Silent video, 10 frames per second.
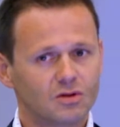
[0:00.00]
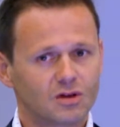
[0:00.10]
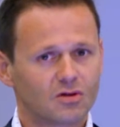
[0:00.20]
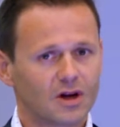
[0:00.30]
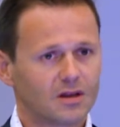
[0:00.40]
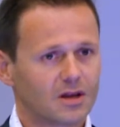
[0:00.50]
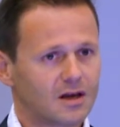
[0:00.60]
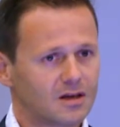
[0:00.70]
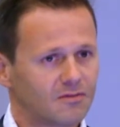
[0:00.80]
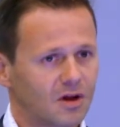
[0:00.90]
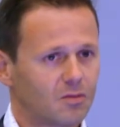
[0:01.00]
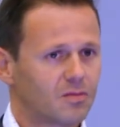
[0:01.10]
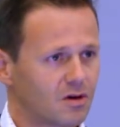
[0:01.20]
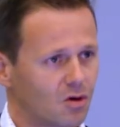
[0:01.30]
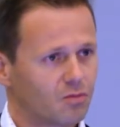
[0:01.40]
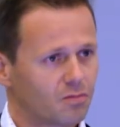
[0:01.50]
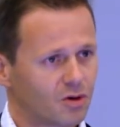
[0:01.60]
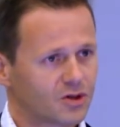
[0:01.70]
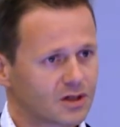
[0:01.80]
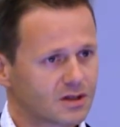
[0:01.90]
create and develop their own
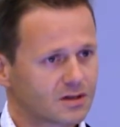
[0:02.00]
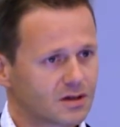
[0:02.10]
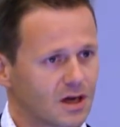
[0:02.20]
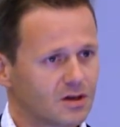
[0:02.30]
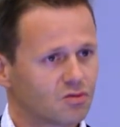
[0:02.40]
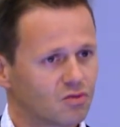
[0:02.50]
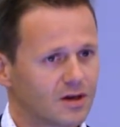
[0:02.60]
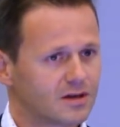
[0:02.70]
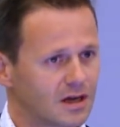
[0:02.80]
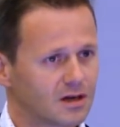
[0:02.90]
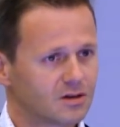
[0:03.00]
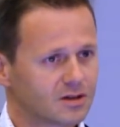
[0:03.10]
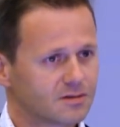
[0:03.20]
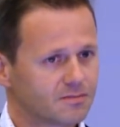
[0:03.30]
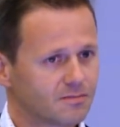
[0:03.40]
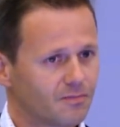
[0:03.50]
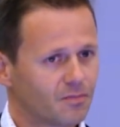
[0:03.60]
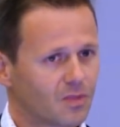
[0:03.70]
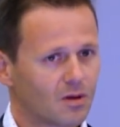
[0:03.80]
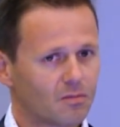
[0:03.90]
projects and to run tenders,
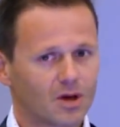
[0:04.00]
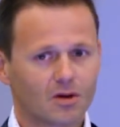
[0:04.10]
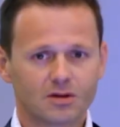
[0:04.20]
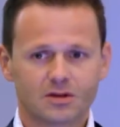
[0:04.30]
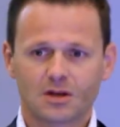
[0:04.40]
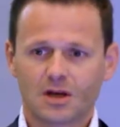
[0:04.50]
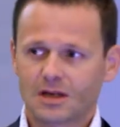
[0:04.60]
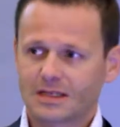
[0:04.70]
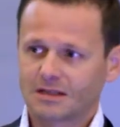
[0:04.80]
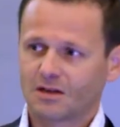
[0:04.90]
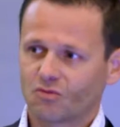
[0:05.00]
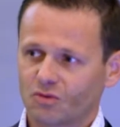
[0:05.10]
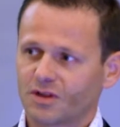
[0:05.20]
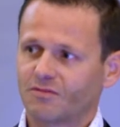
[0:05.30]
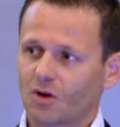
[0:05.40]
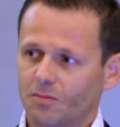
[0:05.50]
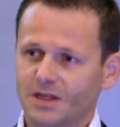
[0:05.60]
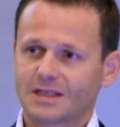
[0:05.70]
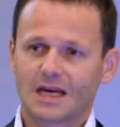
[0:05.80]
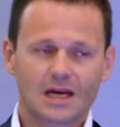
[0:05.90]
because
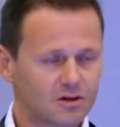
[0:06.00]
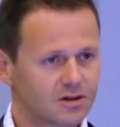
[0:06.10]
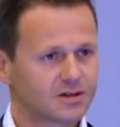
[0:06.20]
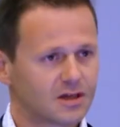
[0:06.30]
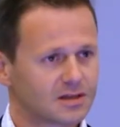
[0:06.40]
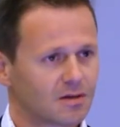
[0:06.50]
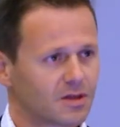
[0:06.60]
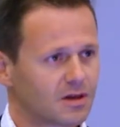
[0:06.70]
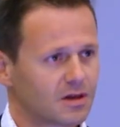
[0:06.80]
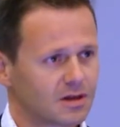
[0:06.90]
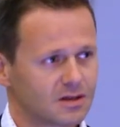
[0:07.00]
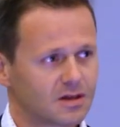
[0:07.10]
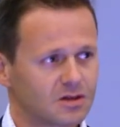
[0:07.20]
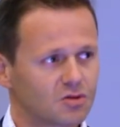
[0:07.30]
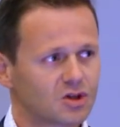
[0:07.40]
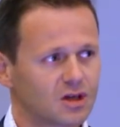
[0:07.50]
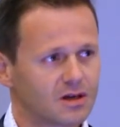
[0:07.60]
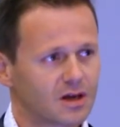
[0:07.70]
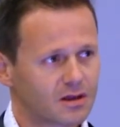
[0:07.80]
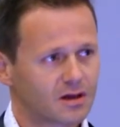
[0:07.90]
developing tenders is usually
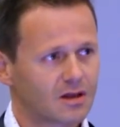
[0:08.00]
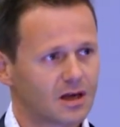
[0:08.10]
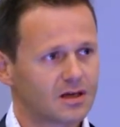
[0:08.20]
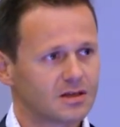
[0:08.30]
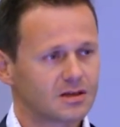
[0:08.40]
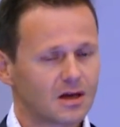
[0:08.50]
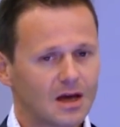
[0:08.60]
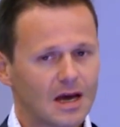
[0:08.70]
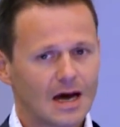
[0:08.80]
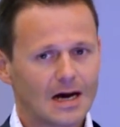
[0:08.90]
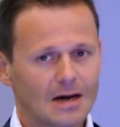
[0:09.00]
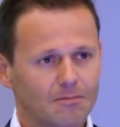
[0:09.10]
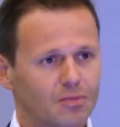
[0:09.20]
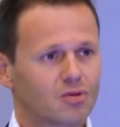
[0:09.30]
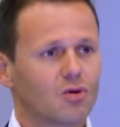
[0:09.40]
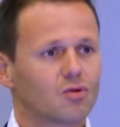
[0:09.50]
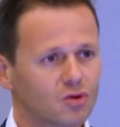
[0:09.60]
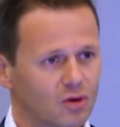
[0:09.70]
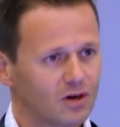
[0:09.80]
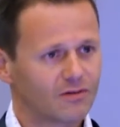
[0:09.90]
nothing that is prone
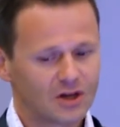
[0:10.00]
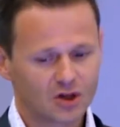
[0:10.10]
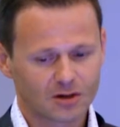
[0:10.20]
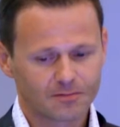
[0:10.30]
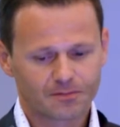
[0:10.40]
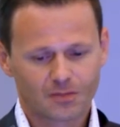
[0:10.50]
to innovation.